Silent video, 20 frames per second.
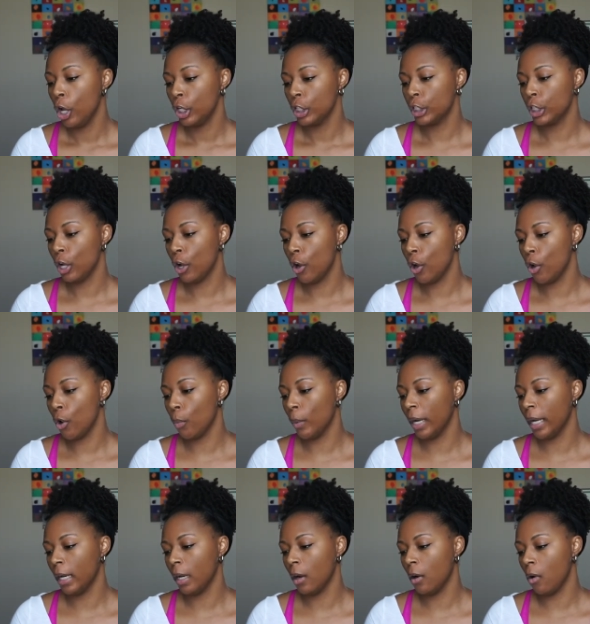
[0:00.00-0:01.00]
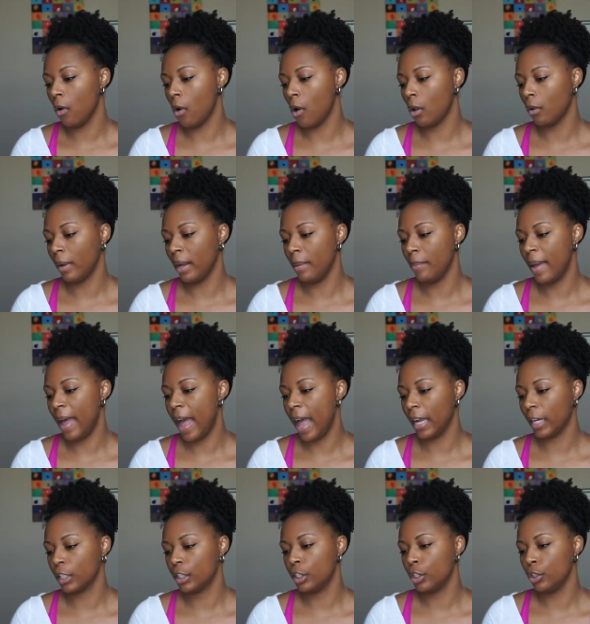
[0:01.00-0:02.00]
So we're gonna go all the way
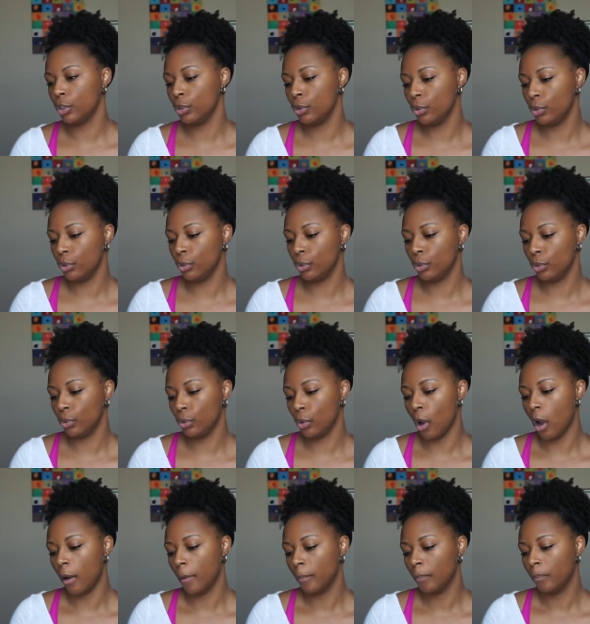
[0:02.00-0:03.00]
back to